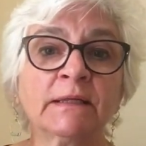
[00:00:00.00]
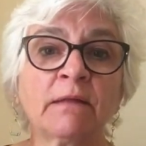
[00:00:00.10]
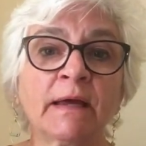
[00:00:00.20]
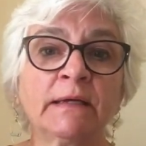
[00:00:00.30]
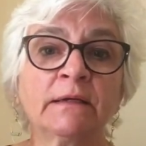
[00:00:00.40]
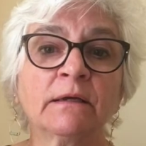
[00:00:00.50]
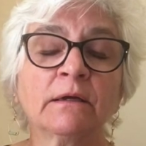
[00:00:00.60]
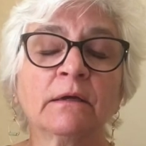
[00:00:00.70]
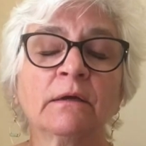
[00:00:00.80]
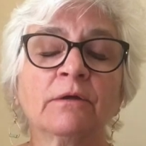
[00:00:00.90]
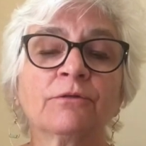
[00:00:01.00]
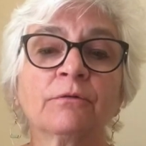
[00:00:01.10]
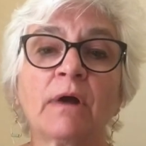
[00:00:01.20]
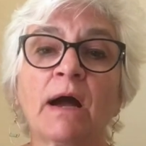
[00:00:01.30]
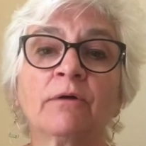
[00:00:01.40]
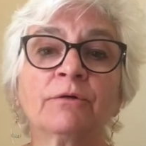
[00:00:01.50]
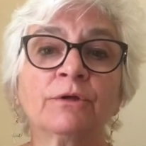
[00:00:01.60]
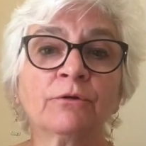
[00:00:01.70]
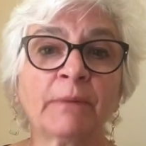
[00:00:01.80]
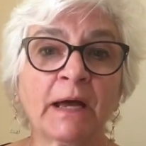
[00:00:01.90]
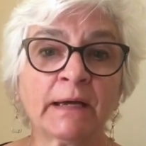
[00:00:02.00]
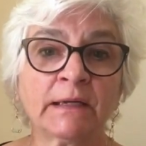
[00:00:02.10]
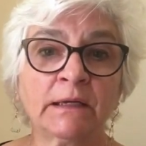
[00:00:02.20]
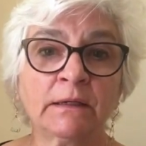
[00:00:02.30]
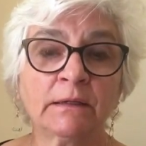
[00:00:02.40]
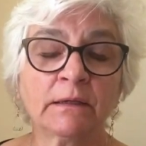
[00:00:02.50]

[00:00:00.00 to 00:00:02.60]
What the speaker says: light throughout your body